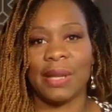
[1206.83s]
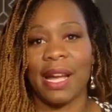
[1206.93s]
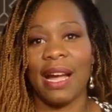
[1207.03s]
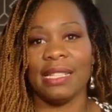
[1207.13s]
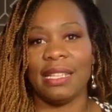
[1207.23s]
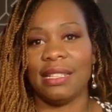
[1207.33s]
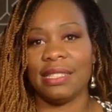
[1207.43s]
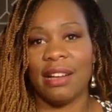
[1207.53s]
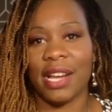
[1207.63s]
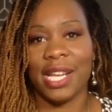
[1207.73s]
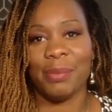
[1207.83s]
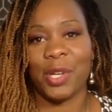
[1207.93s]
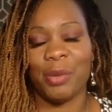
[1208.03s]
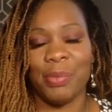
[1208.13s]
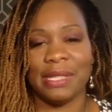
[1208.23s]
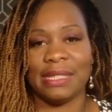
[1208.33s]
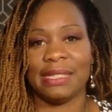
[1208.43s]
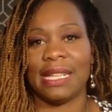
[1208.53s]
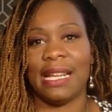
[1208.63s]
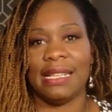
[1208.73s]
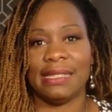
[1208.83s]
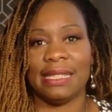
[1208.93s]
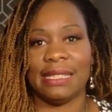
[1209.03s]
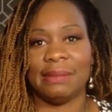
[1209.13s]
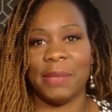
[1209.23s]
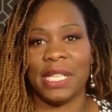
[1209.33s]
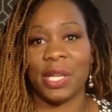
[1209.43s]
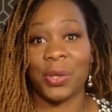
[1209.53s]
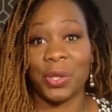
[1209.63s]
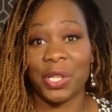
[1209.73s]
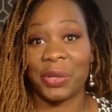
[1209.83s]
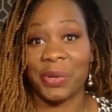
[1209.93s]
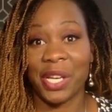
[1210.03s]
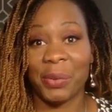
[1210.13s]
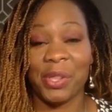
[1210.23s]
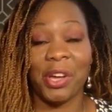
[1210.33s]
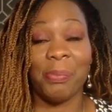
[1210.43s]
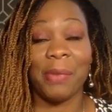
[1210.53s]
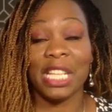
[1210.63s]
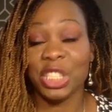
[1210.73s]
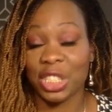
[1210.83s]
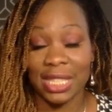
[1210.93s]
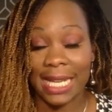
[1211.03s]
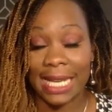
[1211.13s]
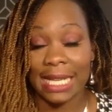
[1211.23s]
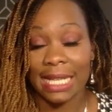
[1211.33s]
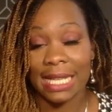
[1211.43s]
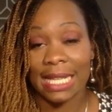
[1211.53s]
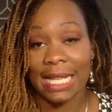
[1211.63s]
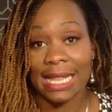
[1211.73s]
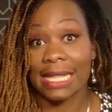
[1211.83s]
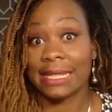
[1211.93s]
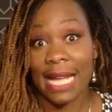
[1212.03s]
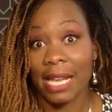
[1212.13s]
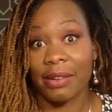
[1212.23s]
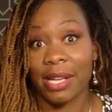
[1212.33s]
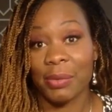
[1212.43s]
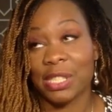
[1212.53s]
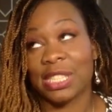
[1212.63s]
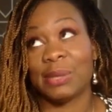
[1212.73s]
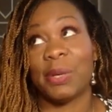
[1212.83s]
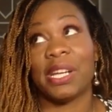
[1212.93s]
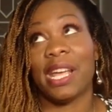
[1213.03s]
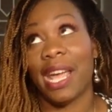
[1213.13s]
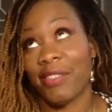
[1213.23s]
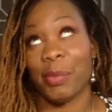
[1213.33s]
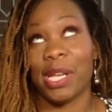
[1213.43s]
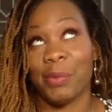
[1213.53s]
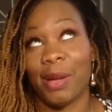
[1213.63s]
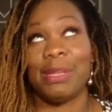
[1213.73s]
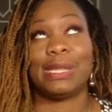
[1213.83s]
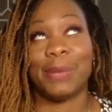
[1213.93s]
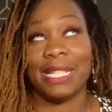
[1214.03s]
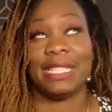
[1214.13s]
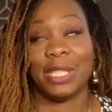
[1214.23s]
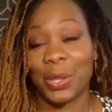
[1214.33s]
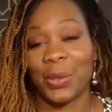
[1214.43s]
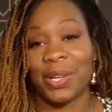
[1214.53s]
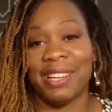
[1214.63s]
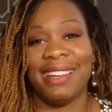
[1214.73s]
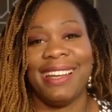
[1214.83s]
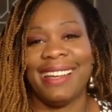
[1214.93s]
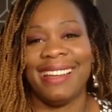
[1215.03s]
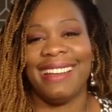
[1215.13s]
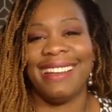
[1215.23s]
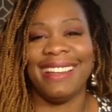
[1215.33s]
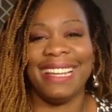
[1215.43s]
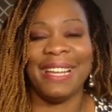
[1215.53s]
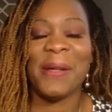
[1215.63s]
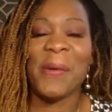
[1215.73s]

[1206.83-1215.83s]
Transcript: So I got done talking about business analysis being a good career without mentioning the salary, which is what everybody probably is waiting to know.